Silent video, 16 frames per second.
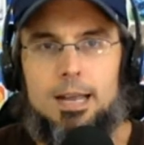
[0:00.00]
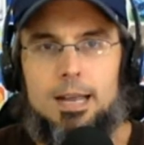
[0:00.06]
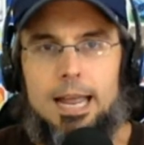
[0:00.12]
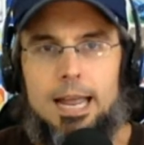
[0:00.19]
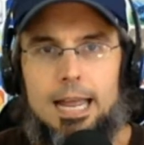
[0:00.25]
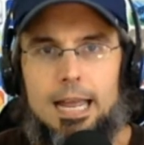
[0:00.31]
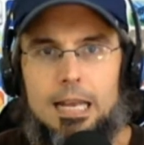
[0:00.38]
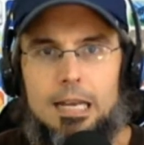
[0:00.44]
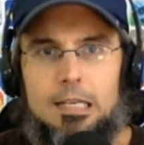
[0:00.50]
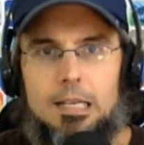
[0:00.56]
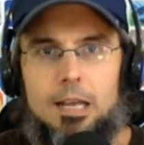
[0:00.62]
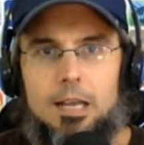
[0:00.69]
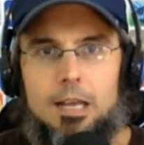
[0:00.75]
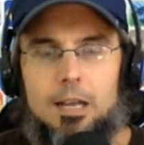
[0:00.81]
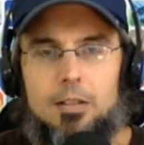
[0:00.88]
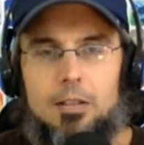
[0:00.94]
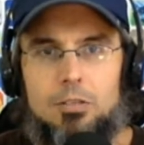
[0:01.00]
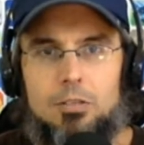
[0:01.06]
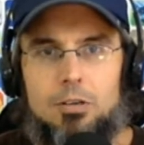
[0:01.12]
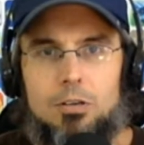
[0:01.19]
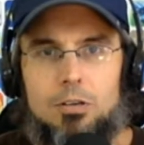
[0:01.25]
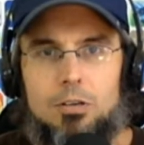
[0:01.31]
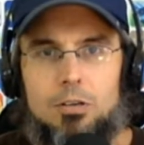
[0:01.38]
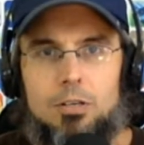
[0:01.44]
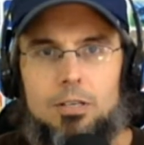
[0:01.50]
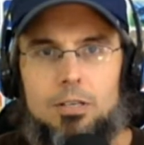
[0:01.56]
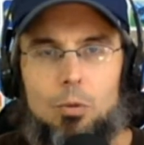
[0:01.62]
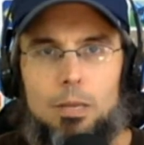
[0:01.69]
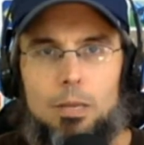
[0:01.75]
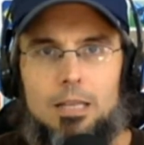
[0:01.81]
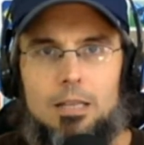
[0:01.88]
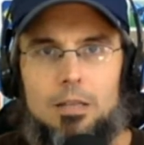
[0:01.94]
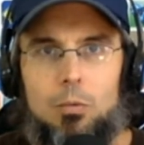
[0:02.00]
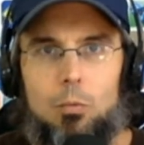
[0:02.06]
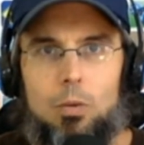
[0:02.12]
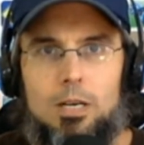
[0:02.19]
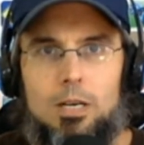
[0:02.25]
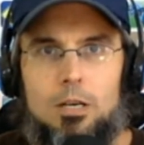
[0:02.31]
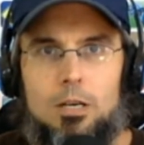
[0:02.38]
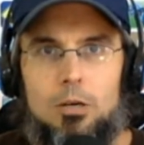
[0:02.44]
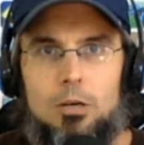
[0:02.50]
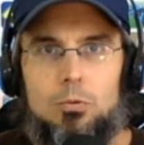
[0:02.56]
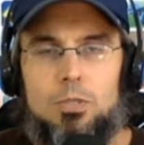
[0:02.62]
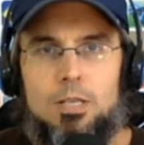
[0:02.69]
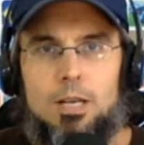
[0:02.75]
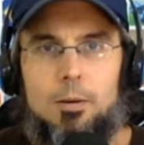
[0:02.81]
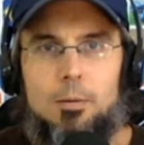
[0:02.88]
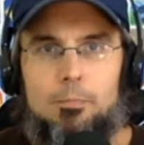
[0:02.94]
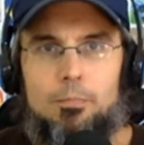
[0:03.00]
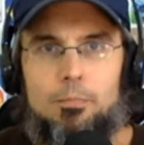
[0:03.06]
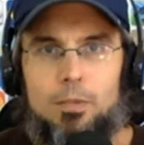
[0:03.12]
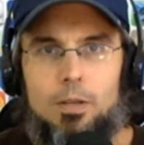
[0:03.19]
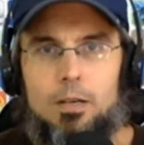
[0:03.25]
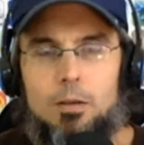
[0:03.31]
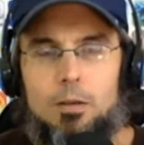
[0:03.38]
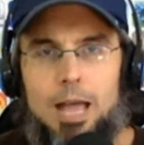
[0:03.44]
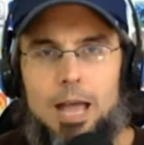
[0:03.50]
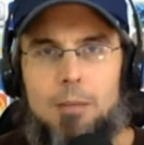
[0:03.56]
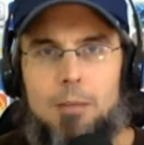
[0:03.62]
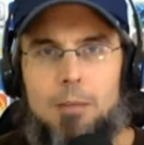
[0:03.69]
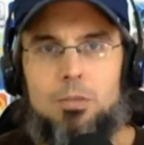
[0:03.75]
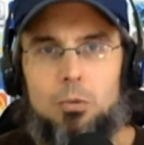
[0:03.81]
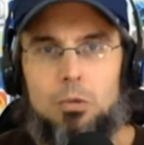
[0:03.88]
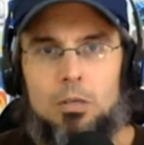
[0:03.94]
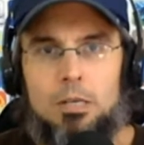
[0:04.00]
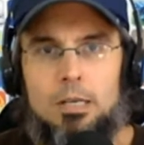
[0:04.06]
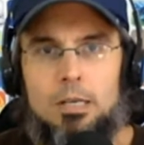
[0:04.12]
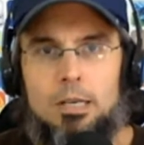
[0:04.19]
and uh, they're starting to show up in the Windows uh, App Store.